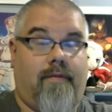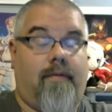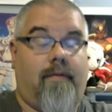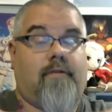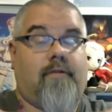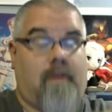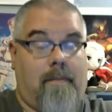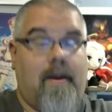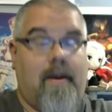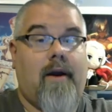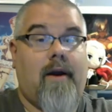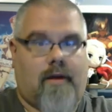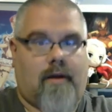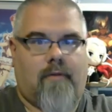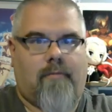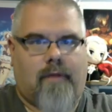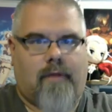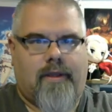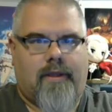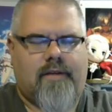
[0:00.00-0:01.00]

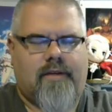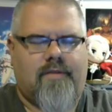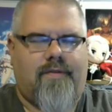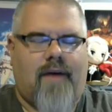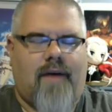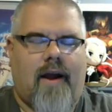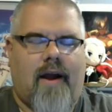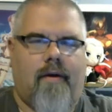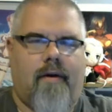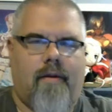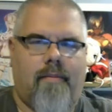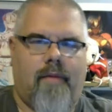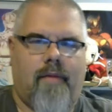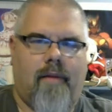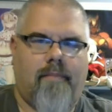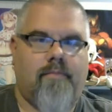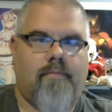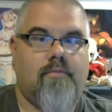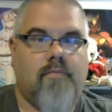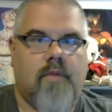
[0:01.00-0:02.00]
American-released Fire
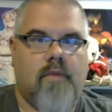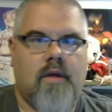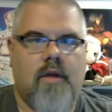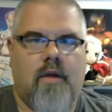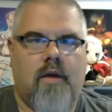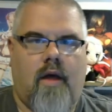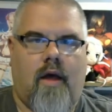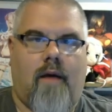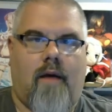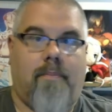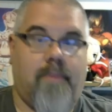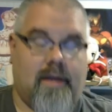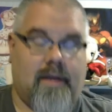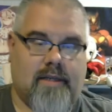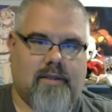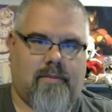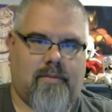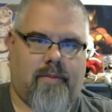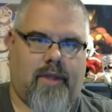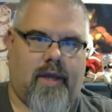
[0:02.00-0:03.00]
Emblem,
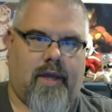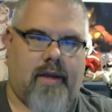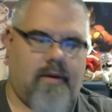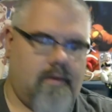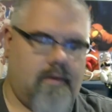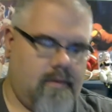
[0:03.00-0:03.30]
Blazing Blade,